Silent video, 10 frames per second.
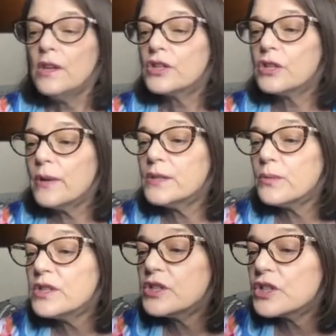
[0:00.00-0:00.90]
So as
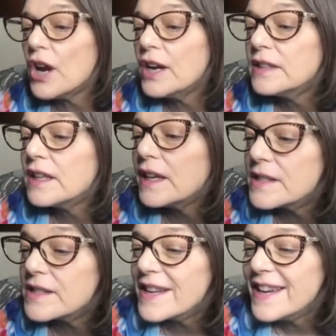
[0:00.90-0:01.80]
we start
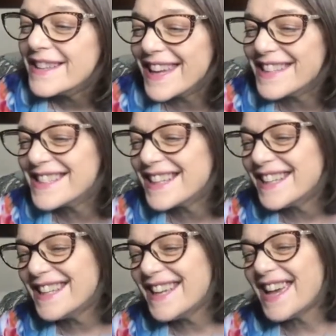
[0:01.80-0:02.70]
this, Thanks,
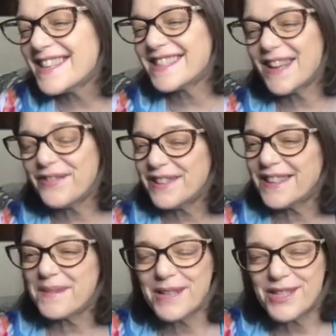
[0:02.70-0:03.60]
Leah. Yes,
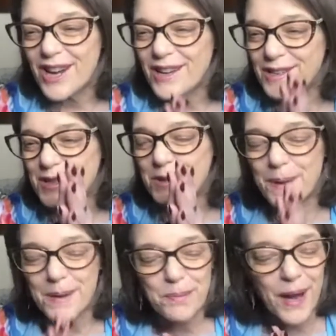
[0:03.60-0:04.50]
definitely. My challenge,
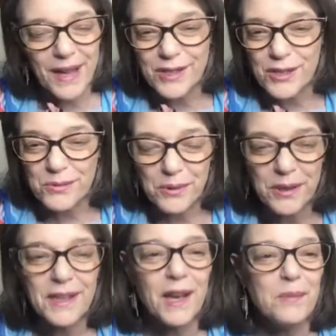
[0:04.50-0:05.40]
my practice
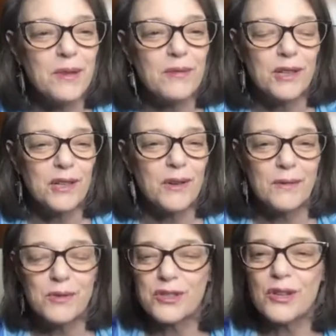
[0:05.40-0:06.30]
really helped me through. I
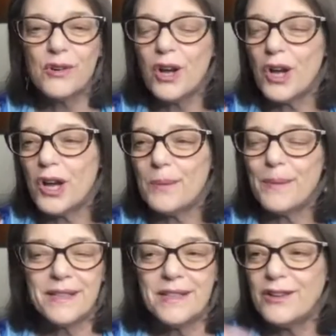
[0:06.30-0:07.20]
was so calm.
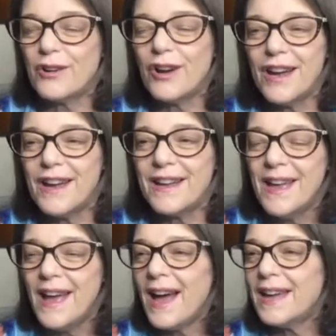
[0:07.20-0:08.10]
I didn't cry.
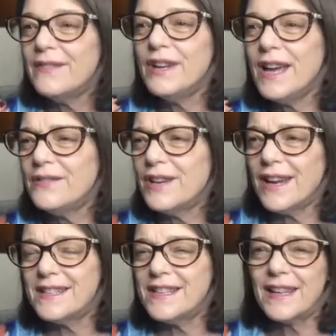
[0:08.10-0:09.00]
I even had the
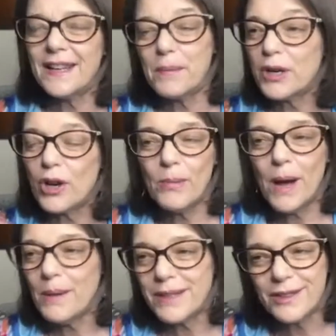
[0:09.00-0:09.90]
idea, like, I better call
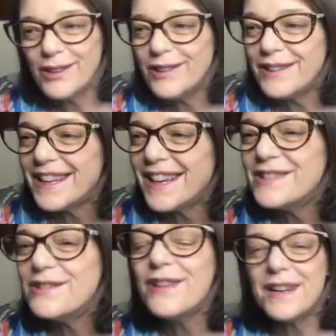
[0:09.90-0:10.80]
mom. Like, no, I
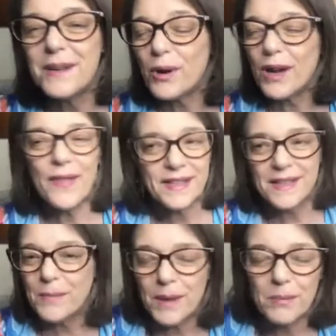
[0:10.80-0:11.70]
can't do that anymore. And that
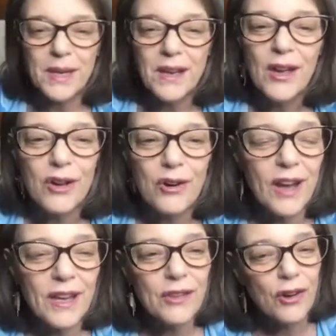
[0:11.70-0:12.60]
didn't make me
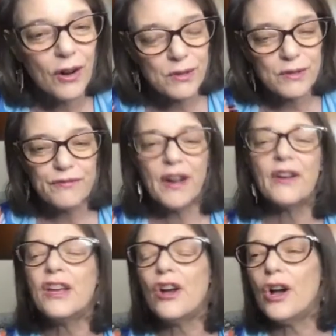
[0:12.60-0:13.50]
cry either. I was
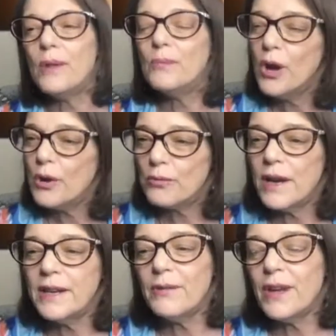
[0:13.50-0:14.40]
very calm,
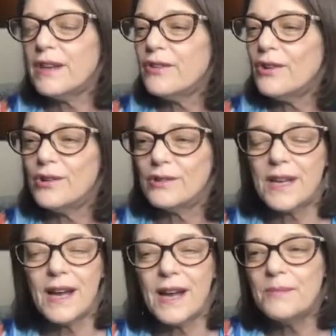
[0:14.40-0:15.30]
running Reiki the whole
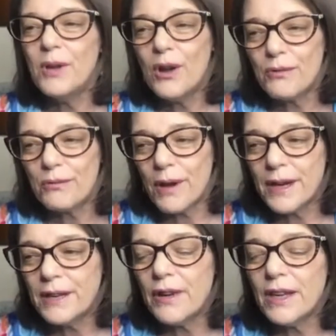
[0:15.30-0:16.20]
time,
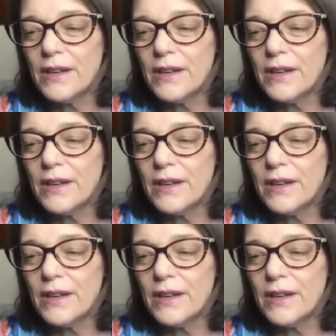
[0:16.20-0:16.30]
running Reiki on